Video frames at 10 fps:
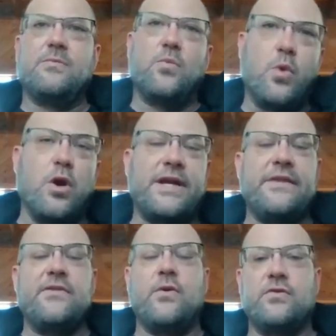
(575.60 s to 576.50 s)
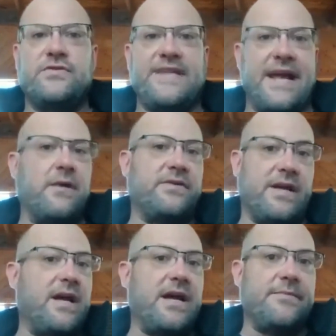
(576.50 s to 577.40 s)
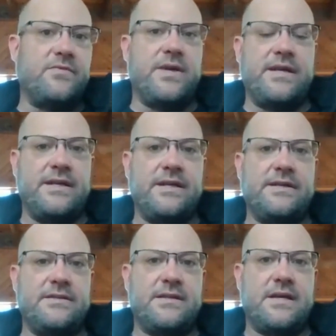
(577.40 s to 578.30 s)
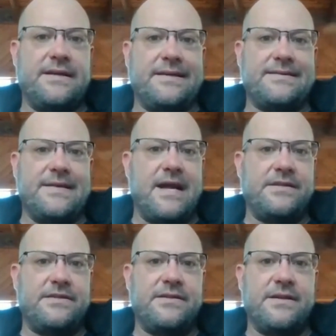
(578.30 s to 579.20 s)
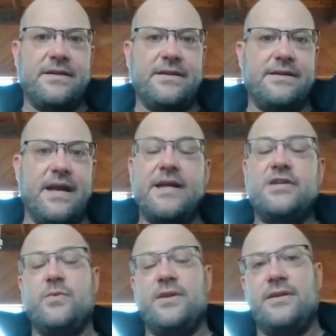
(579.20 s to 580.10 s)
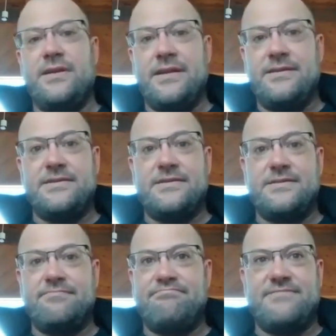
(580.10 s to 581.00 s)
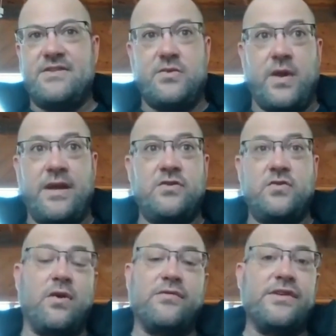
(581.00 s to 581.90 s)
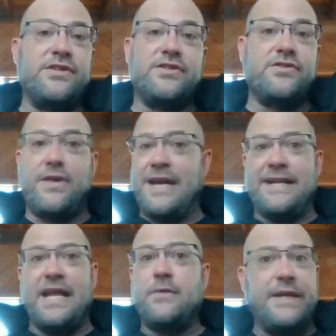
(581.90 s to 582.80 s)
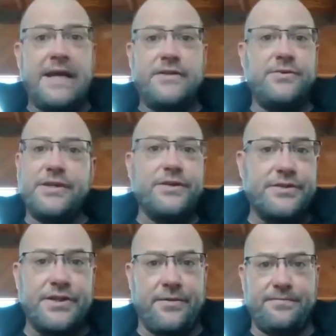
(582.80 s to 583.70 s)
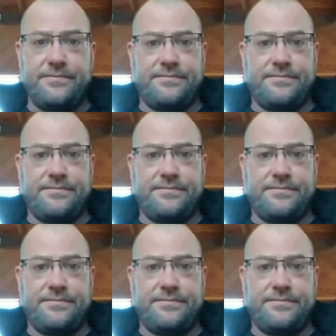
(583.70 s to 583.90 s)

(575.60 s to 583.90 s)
work in those down times when it's not as nice, when it's 10, 12 inches of rain like we got 2 years ago.